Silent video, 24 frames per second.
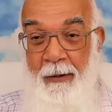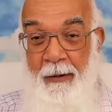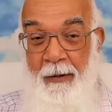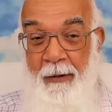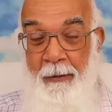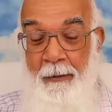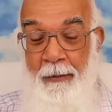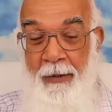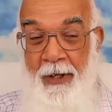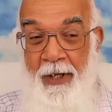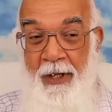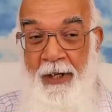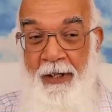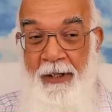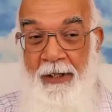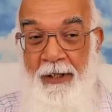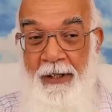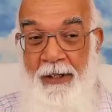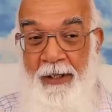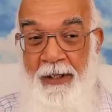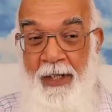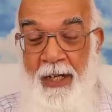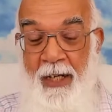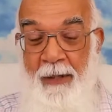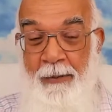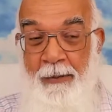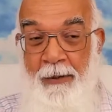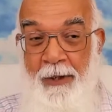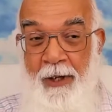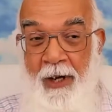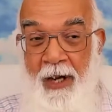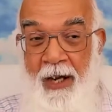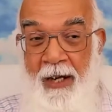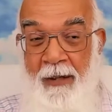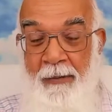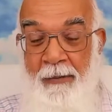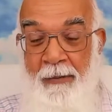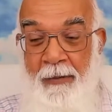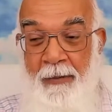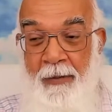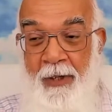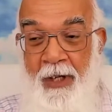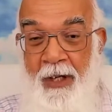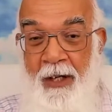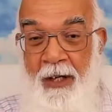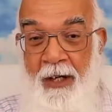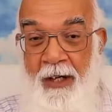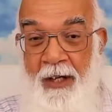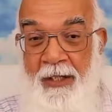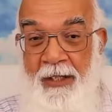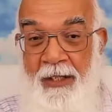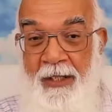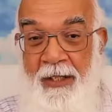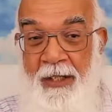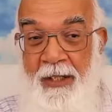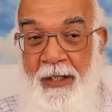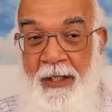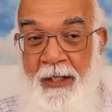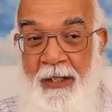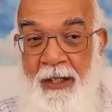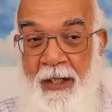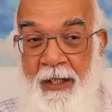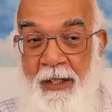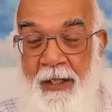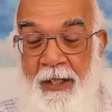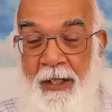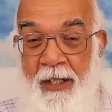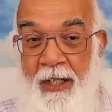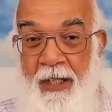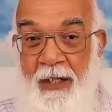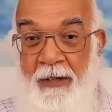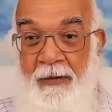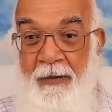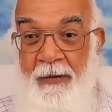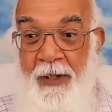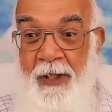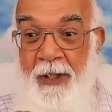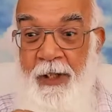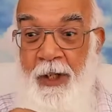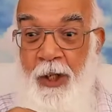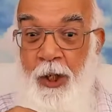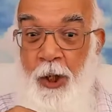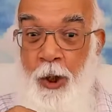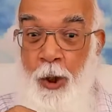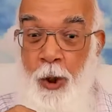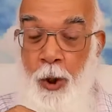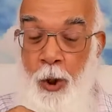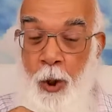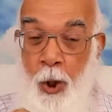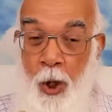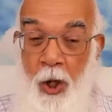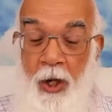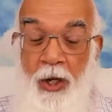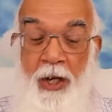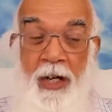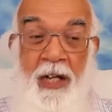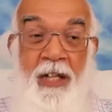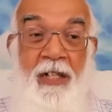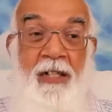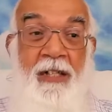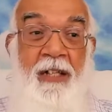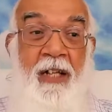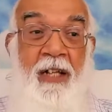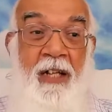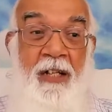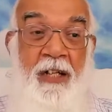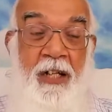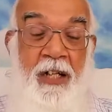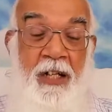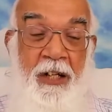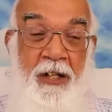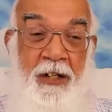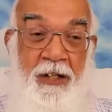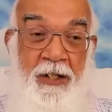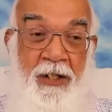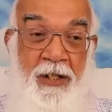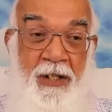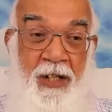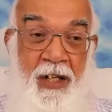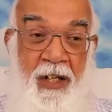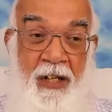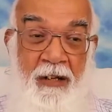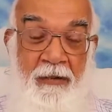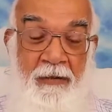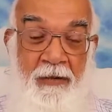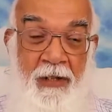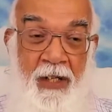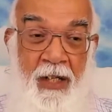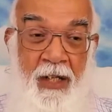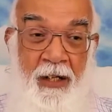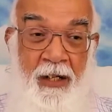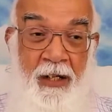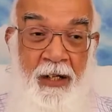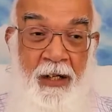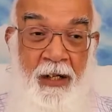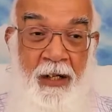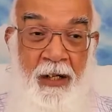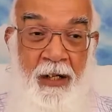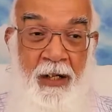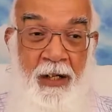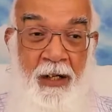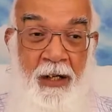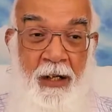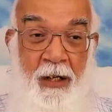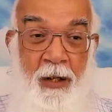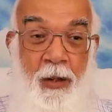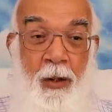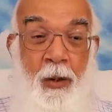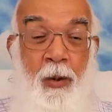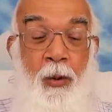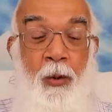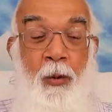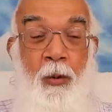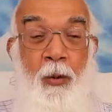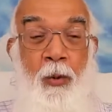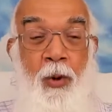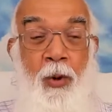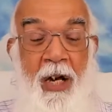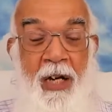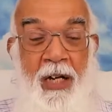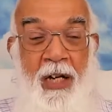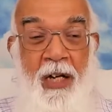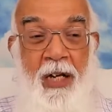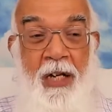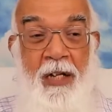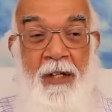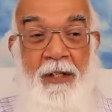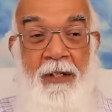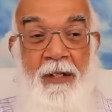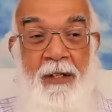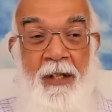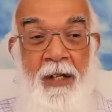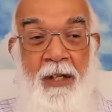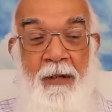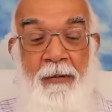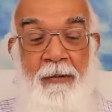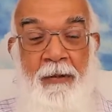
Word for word: But at the same time, with consistency, with the knowledge that he received. Why he received